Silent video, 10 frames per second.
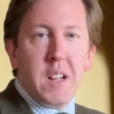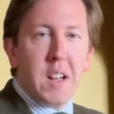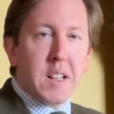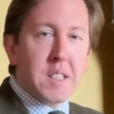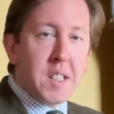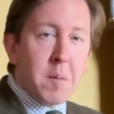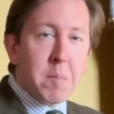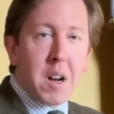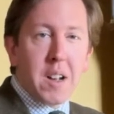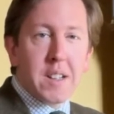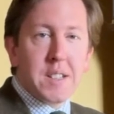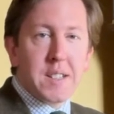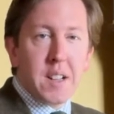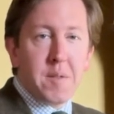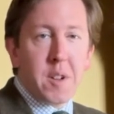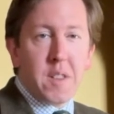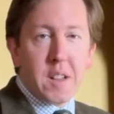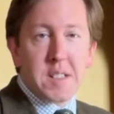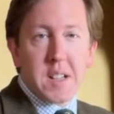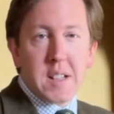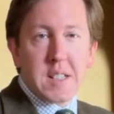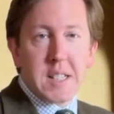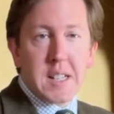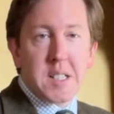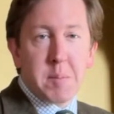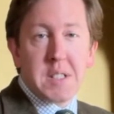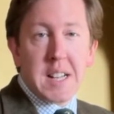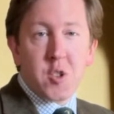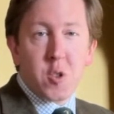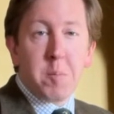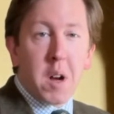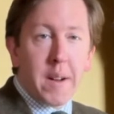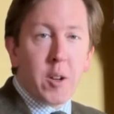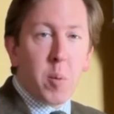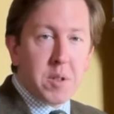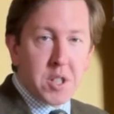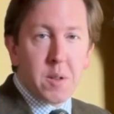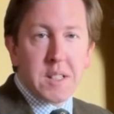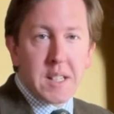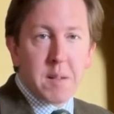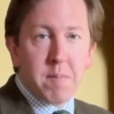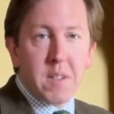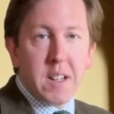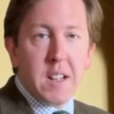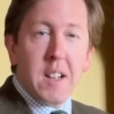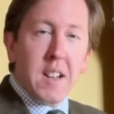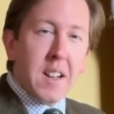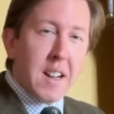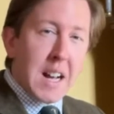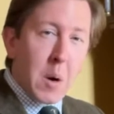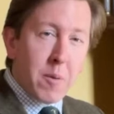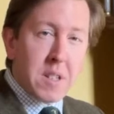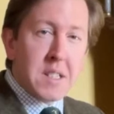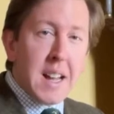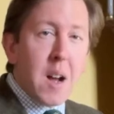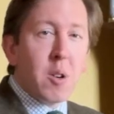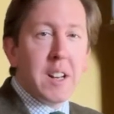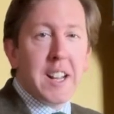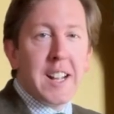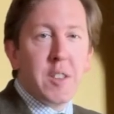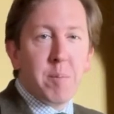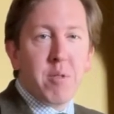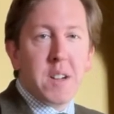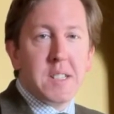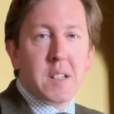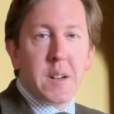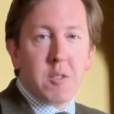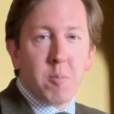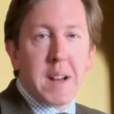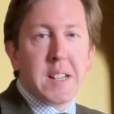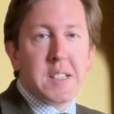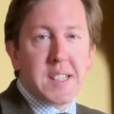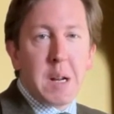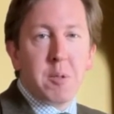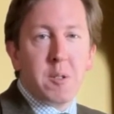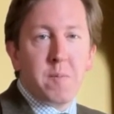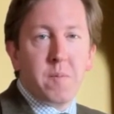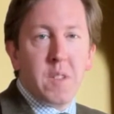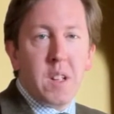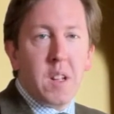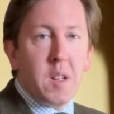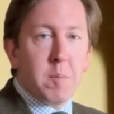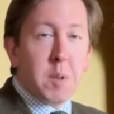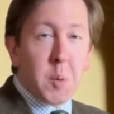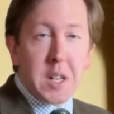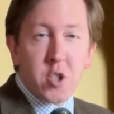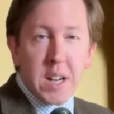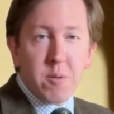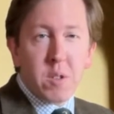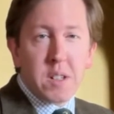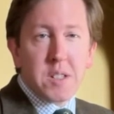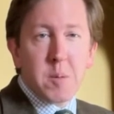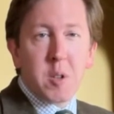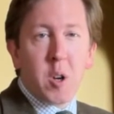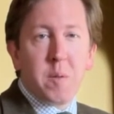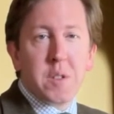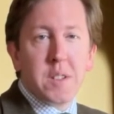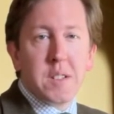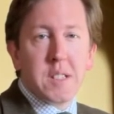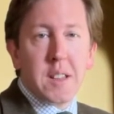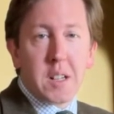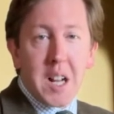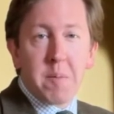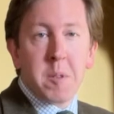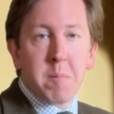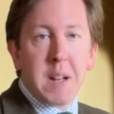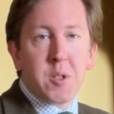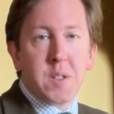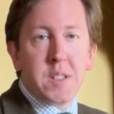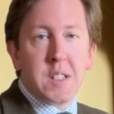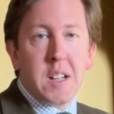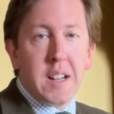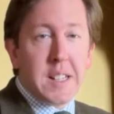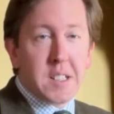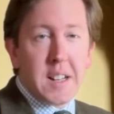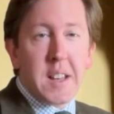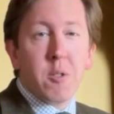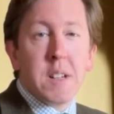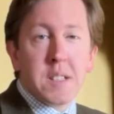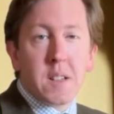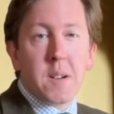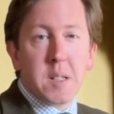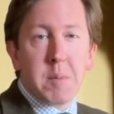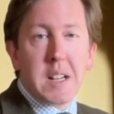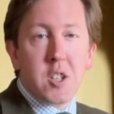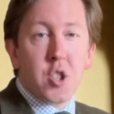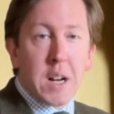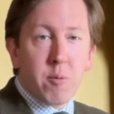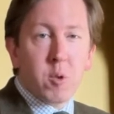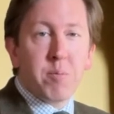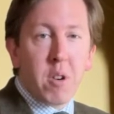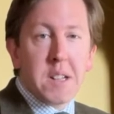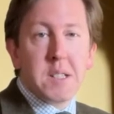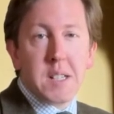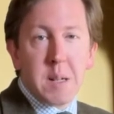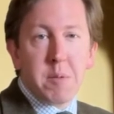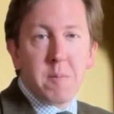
and some buyers had viewed the uncertainty as a potential buying opportunity. However, it's now clear that prices are going to remain stable. Between general consumer confidence and the government measures, it's clear there isn't going to be a general price dip.